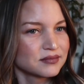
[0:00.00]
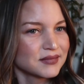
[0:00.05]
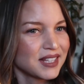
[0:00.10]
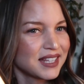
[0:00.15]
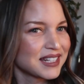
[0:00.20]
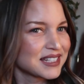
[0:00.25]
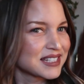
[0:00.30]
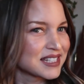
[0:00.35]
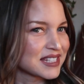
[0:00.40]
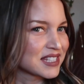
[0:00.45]

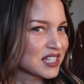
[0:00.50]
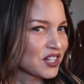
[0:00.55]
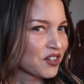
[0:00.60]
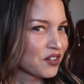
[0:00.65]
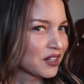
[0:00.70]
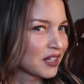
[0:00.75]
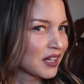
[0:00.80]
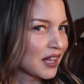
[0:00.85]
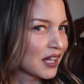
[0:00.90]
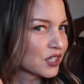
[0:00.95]
not
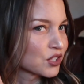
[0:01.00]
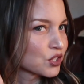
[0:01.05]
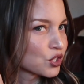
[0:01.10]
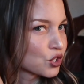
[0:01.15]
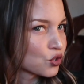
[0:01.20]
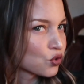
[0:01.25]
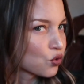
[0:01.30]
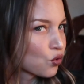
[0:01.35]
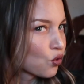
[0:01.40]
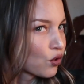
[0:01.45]
necessarily like a
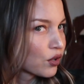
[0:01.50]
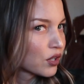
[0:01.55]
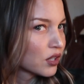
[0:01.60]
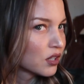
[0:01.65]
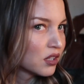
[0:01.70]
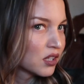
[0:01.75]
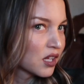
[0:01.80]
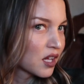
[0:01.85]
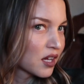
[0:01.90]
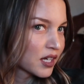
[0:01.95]

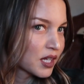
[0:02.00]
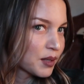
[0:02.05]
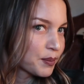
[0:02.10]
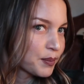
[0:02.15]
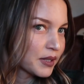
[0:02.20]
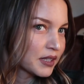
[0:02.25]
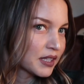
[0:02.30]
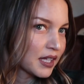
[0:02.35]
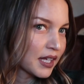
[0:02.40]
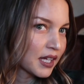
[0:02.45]
tutorial on it,
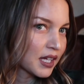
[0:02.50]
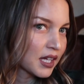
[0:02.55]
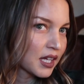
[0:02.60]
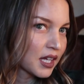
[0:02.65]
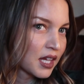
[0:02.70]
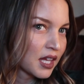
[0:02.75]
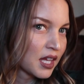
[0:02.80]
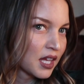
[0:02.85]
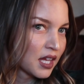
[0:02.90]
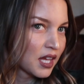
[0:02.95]
but
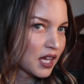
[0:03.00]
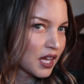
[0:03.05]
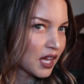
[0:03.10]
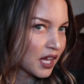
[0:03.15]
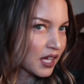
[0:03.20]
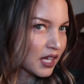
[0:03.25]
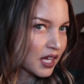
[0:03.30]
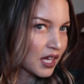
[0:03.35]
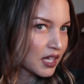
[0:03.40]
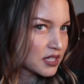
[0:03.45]
like
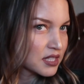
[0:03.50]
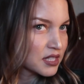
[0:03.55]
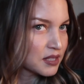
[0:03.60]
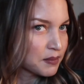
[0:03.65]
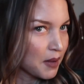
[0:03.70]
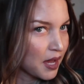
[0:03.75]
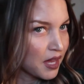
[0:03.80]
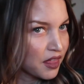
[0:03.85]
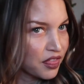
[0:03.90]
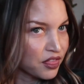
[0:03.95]
I
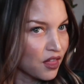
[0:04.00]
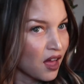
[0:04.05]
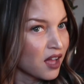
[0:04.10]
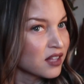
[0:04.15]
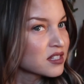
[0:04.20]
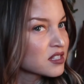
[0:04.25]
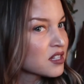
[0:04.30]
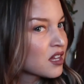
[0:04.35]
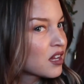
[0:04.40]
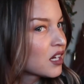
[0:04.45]
guess my
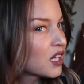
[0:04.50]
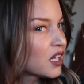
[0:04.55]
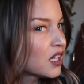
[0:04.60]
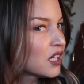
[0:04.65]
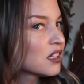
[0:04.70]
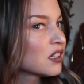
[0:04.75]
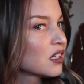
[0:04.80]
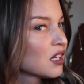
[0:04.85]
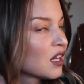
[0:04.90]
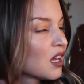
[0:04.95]
thoughts on
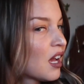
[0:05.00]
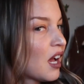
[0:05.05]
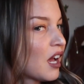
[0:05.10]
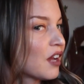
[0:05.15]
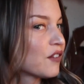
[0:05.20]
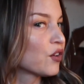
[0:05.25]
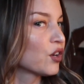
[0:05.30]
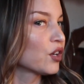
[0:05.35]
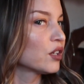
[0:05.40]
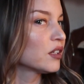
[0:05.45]
it.
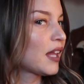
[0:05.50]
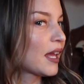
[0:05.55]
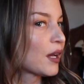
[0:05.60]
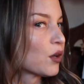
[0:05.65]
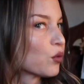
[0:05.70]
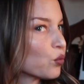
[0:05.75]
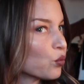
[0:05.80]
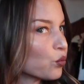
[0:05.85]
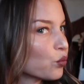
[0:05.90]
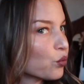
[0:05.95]
I've heard
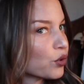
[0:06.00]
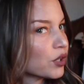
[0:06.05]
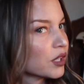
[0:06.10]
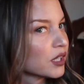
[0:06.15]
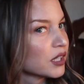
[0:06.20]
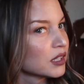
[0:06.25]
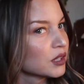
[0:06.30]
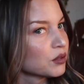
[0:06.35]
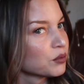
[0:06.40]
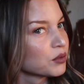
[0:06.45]
like
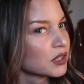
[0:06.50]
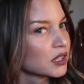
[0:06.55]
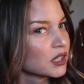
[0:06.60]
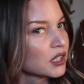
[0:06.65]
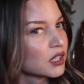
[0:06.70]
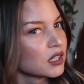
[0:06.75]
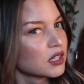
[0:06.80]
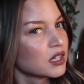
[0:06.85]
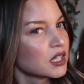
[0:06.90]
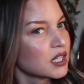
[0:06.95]
really,
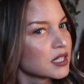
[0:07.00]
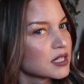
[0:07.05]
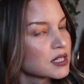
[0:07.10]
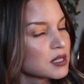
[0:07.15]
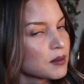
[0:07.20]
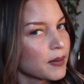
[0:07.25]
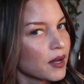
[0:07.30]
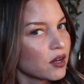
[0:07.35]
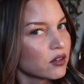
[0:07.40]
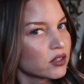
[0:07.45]
really good
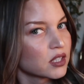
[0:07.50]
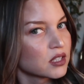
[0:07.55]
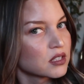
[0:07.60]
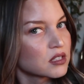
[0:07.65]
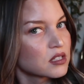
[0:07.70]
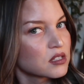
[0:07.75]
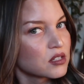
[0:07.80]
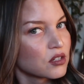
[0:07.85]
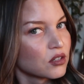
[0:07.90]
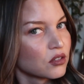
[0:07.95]
things about
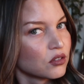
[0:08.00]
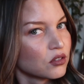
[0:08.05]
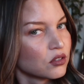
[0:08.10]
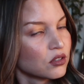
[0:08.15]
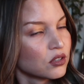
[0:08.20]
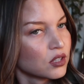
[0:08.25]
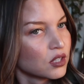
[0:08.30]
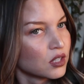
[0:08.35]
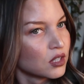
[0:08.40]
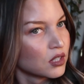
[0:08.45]
it, so